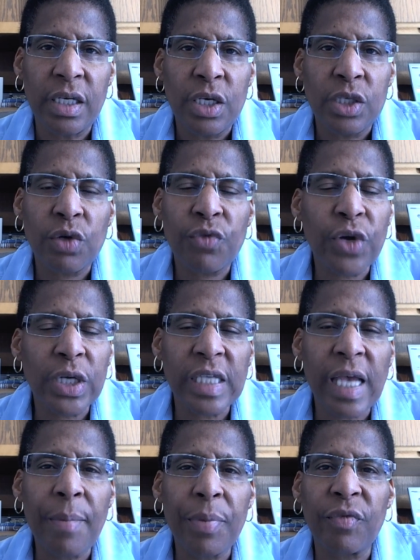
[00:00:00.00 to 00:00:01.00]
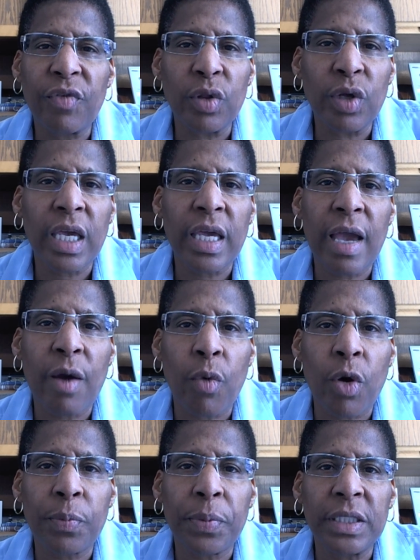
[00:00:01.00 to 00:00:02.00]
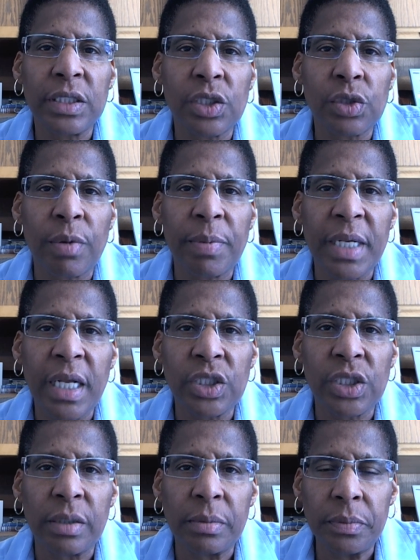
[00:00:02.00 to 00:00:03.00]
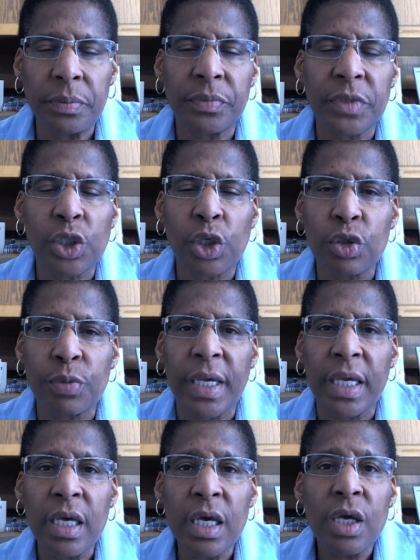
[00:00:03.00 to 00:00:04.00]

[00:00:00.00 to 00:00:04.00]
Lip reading: So for example, if you're looking at workplace discrimination, excuse me,